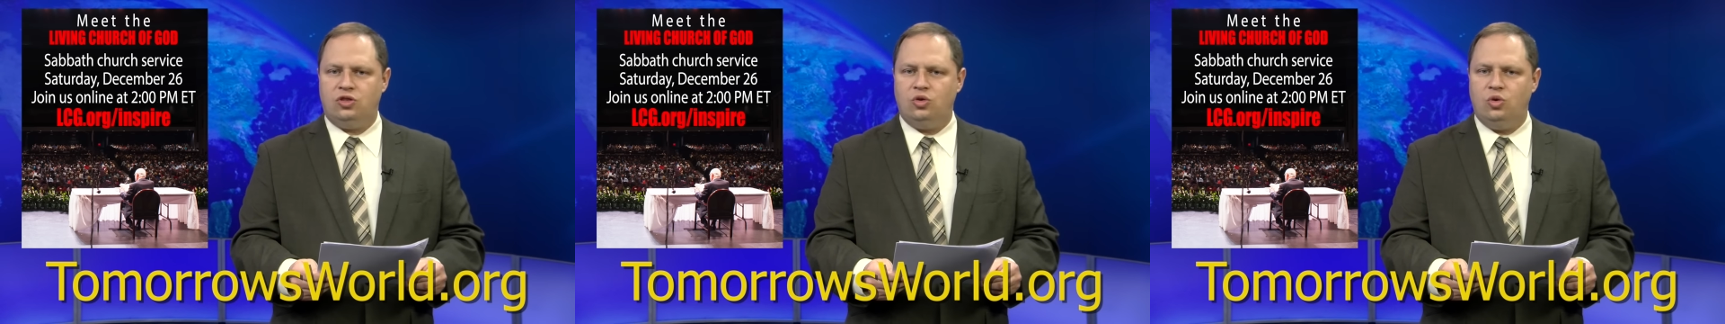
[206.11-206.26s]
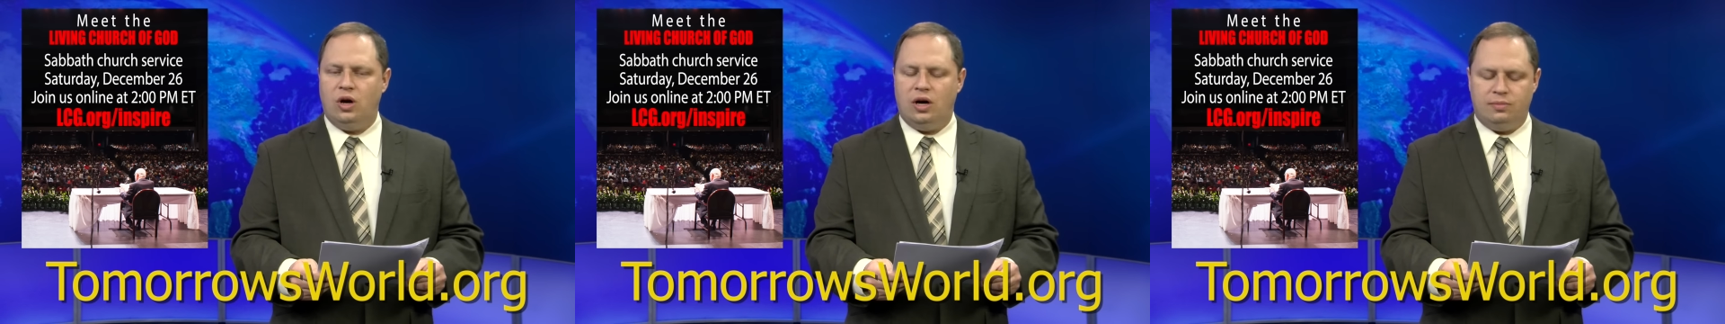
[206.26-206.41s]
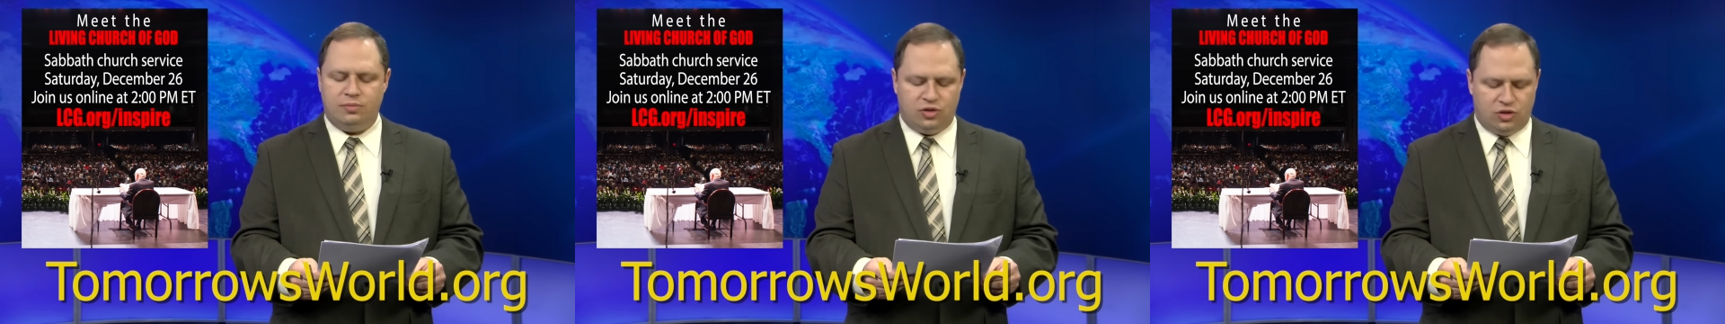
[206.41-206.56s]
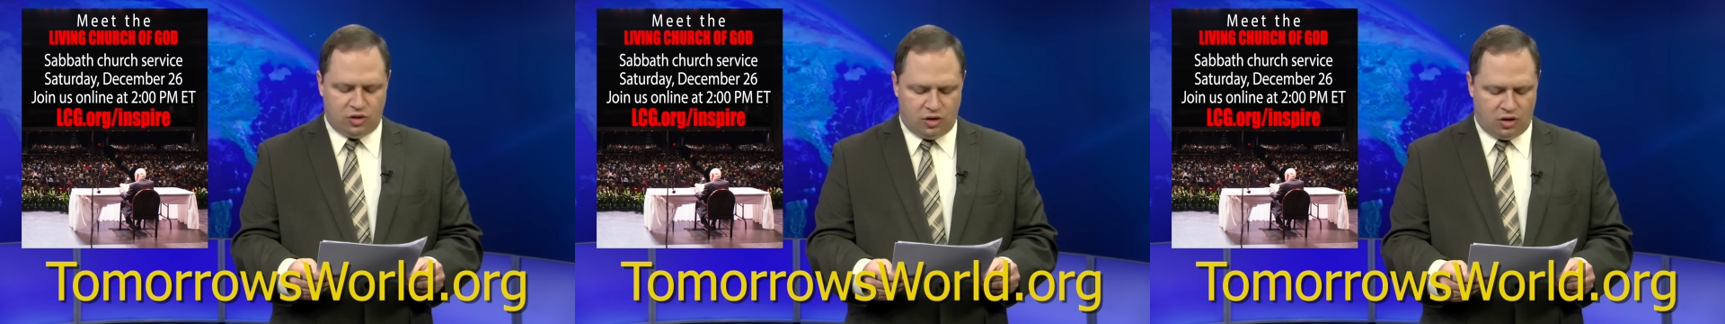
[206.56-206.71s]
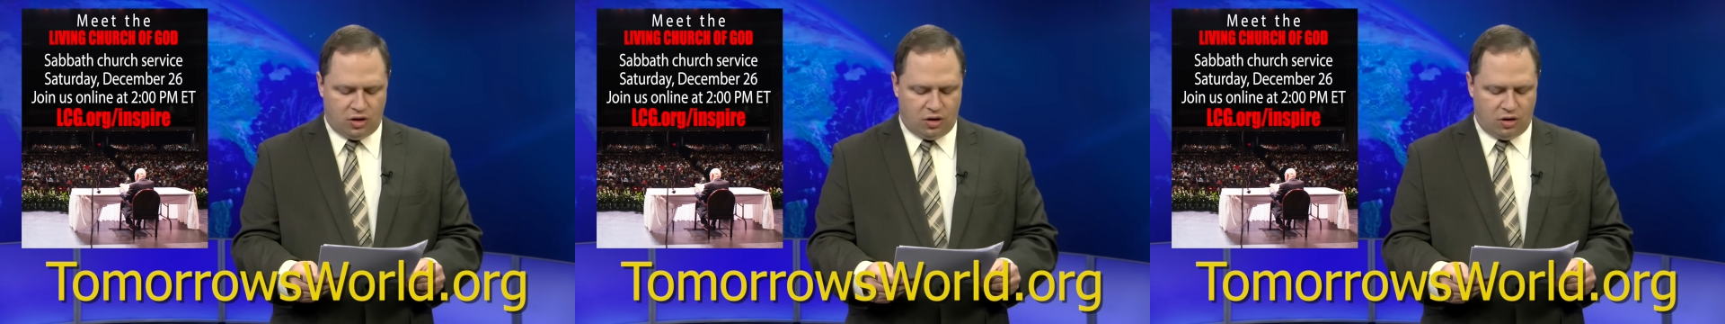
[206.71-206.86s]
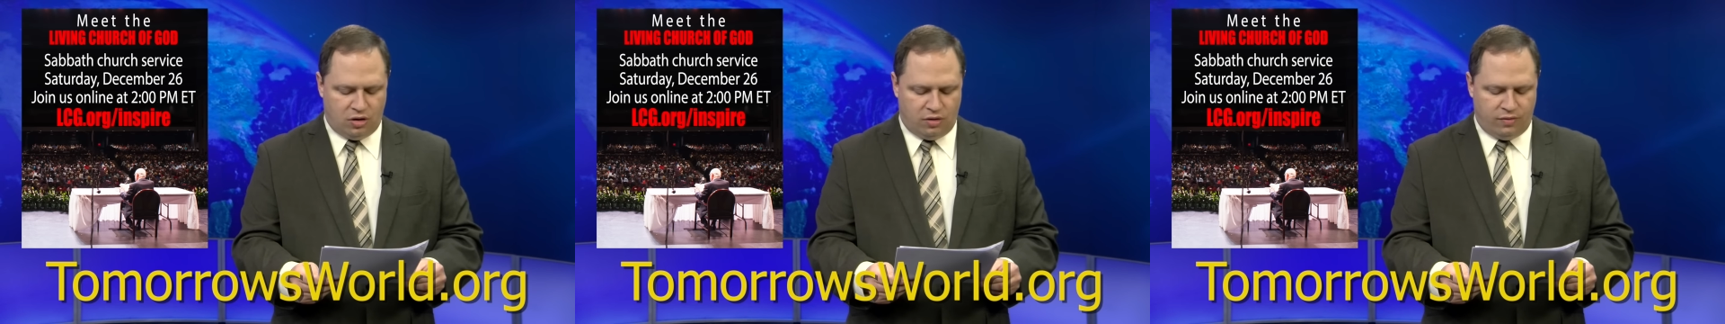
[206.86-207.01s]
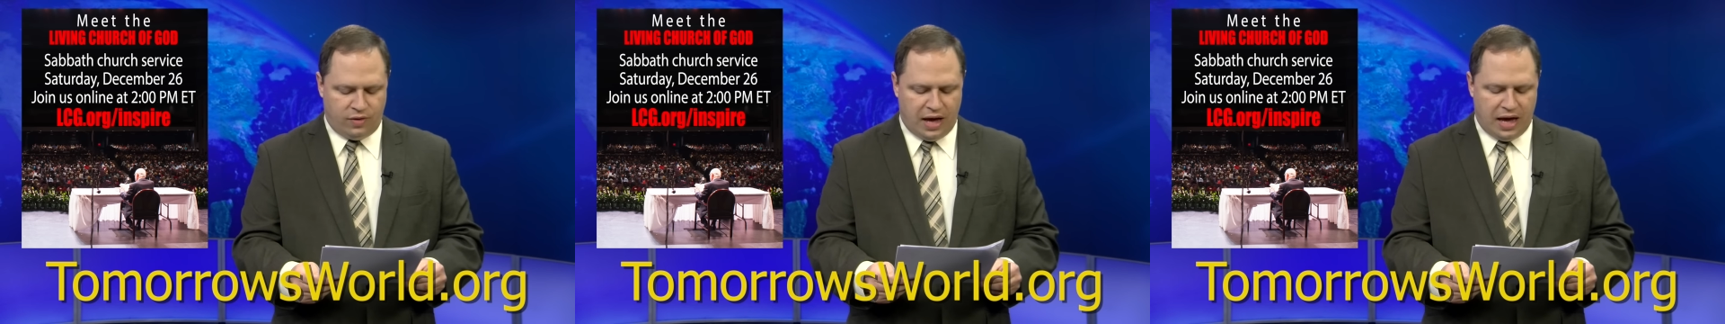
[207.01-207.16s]
to
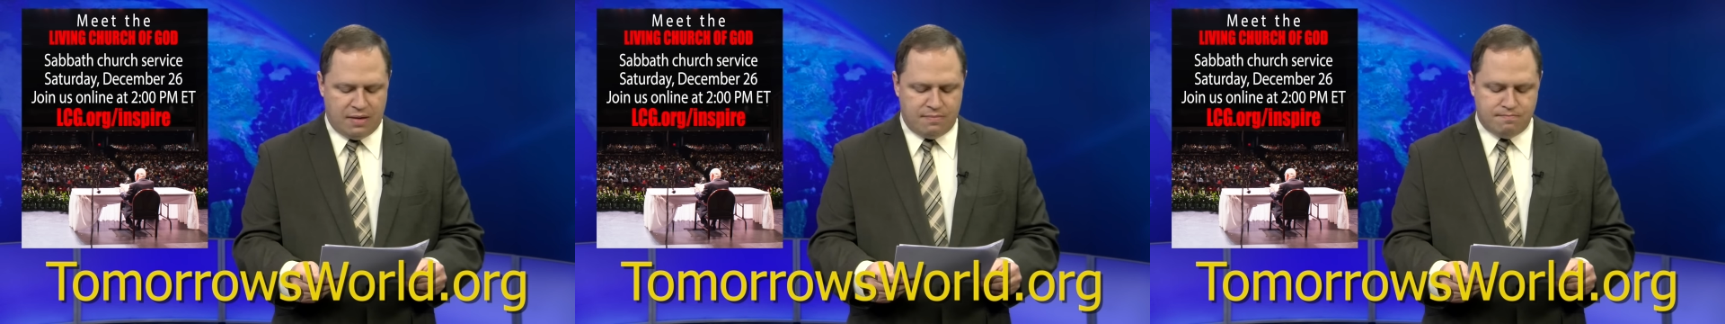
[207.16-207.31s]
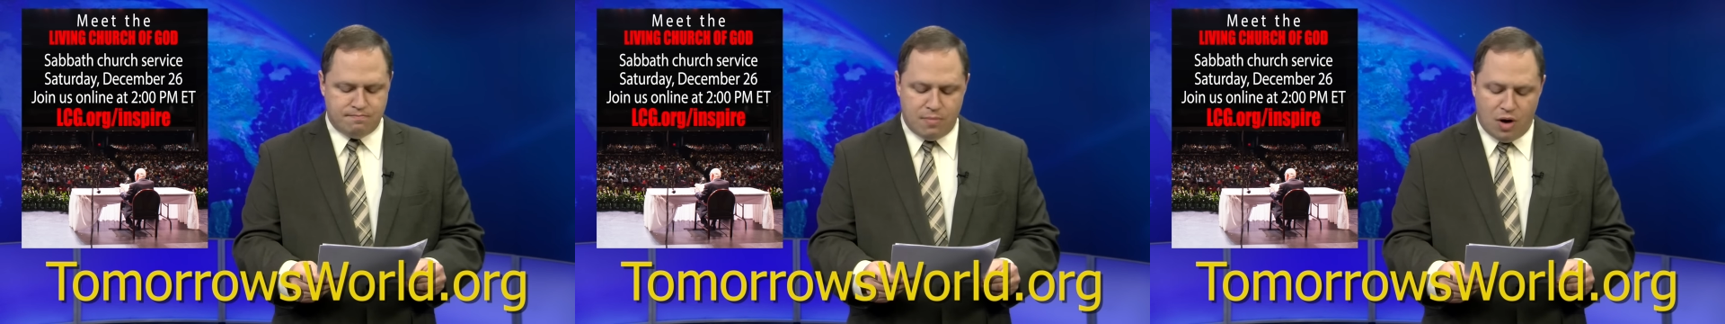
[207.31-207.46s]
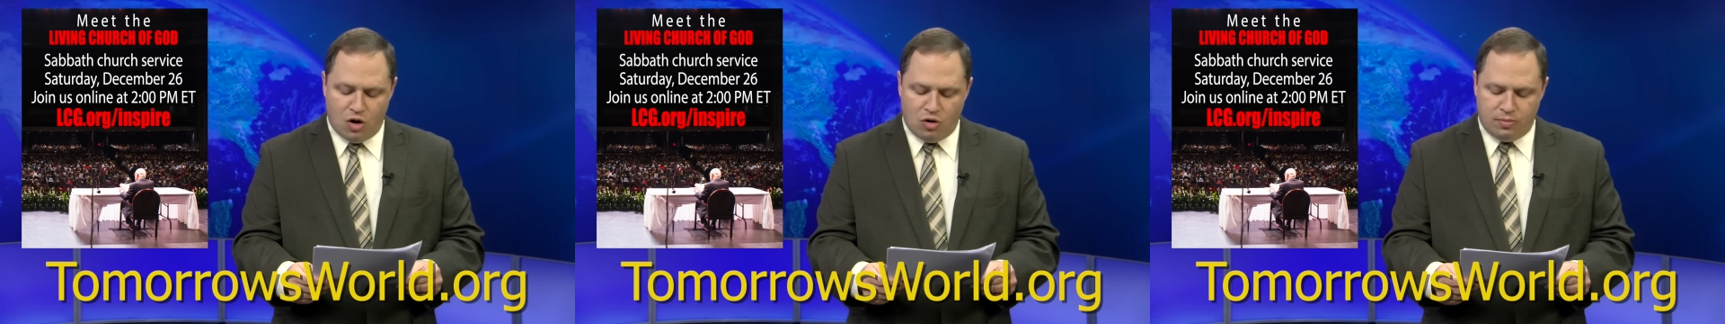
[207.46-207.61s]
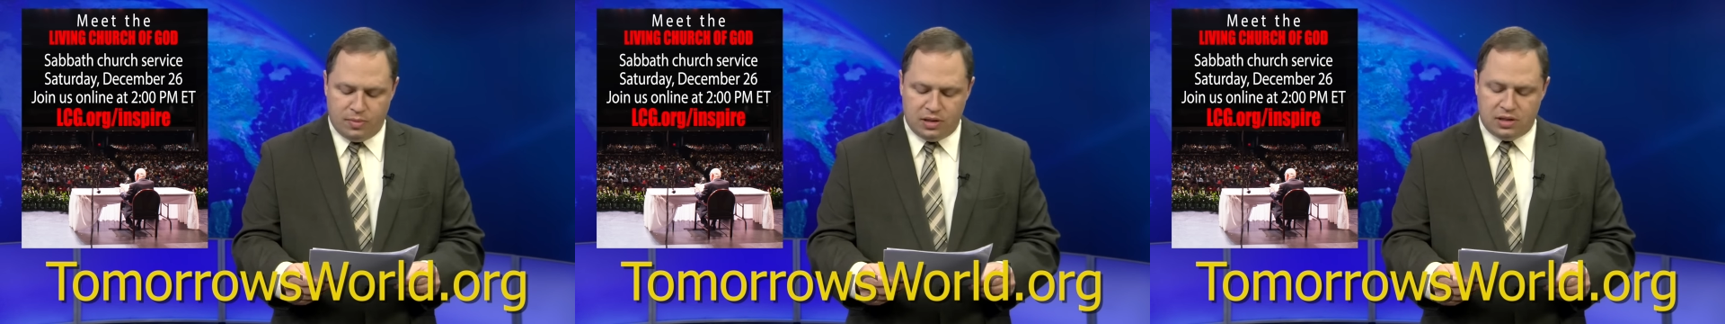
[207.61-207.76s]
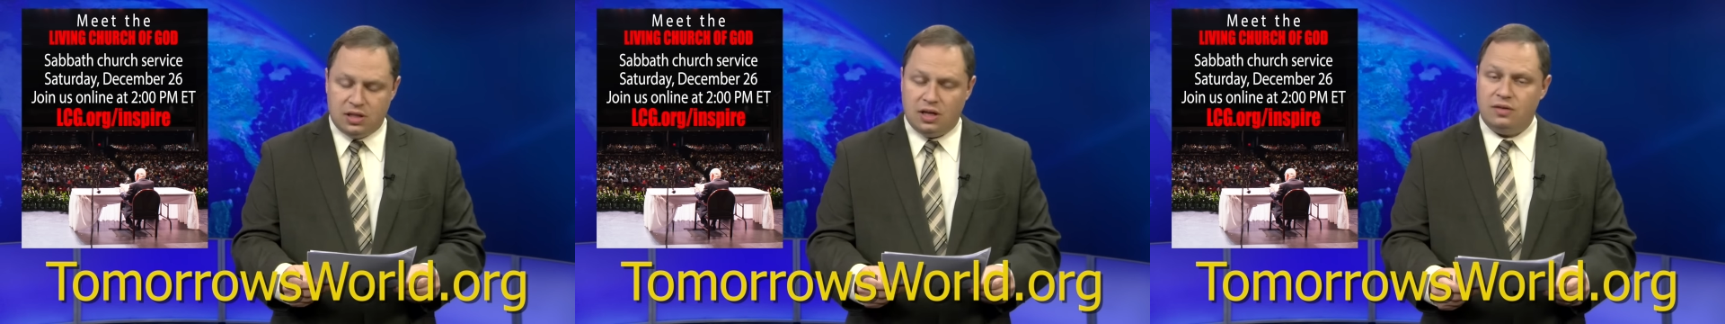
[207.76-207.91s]
observe a moment